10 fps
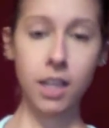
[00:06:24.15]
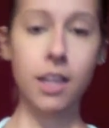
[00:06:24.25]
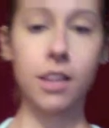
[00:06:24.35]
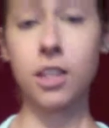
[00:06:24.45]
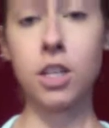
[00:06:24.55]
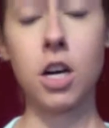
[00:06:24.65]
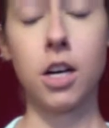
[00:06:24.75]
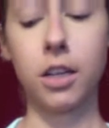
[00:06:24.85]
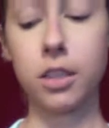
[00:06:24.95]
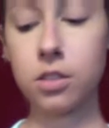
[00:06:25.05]
the
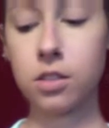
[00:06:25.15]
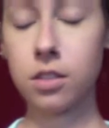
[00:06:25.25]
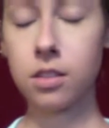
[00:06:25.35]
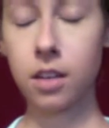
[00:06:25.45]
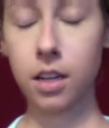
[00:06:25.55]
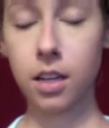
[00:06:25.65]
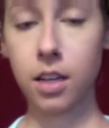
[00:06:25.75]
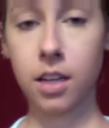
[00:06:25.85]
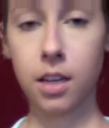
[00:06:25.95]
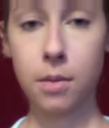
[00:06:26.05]
NARS
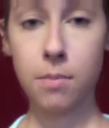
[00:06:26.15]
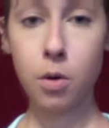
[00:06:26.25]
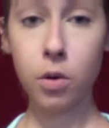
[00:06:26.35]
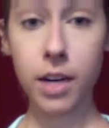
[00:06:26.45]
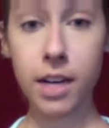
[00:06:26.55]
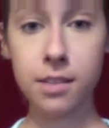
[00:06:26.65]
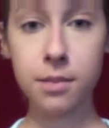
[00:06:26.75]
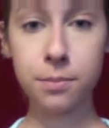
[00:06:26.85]
Orgasm.